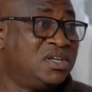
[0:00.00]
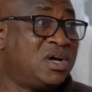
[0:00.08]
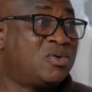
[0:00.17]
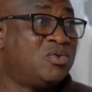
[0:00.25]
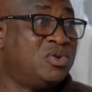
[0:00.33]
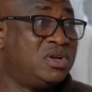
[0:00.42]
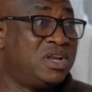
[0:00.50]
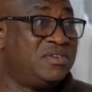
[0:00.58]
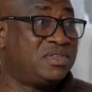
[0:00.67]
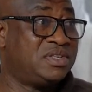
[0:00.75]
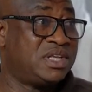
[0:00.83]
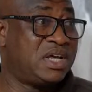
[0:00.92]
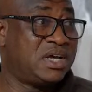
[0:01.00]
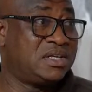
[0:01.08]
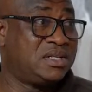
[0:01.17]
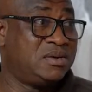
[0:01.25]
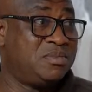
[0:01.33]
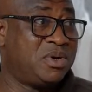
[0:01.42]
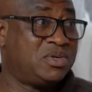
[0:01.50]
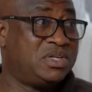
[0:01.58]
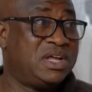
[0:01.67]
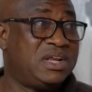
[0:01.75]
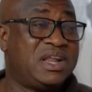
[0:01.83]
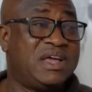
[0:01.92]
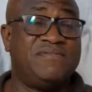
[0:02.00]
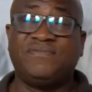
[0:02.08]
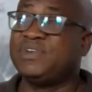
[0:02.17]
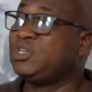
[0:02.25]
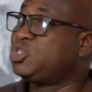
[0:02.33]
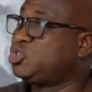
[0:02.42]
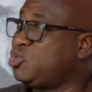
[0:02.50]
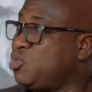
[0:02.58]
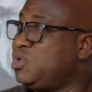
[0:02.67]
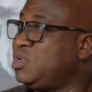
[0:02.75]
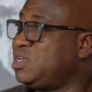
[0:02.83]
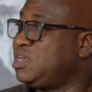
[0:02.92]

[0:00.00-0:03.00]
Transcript: that every soul